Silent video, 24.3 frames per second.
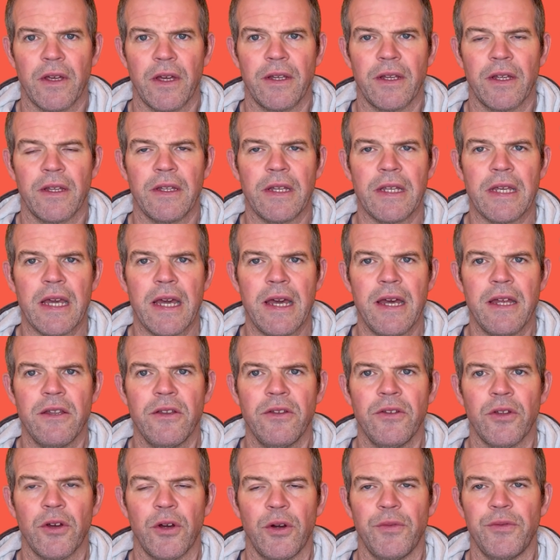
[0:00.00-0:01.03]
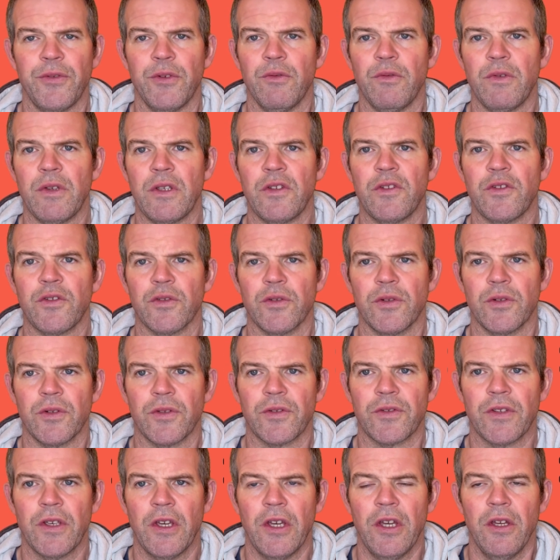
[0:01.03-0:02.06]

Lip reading: And at the end of the resource,